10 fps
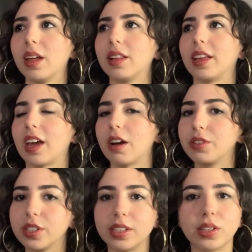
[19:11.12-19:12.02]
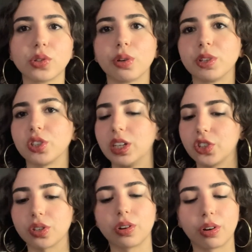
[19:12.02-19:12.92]
like after seeing so much
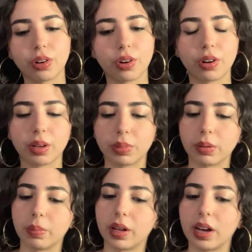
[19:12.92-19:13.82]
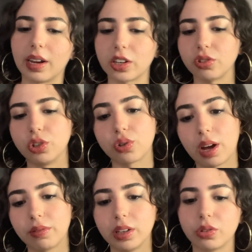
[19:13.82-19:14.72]
nature in Hong Kong and blah blah blah, and actually
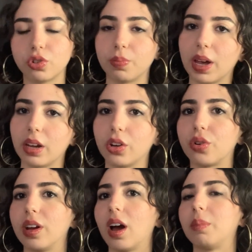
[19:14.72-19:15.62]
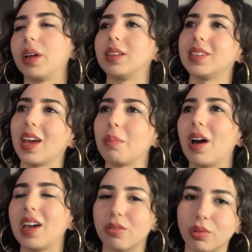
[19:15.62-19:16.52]
traveling to Japan and Korea, I'm like, damn,
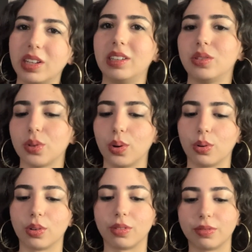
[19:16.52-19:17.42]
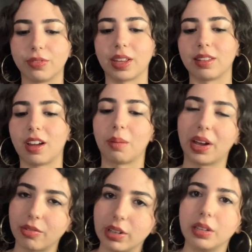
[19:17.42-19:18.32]
I really need to go to Vietnam. I
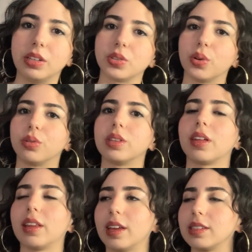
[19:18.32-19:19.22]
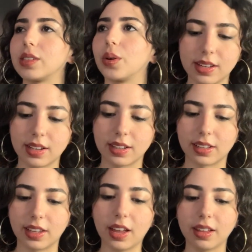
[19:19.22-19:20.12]
really need to go to Thailand. So
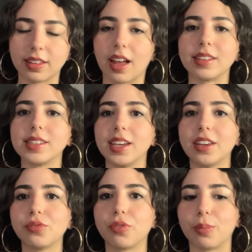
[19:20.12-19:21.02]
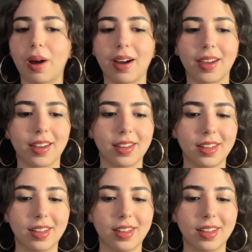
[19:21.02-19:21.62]
yeah, that's it for my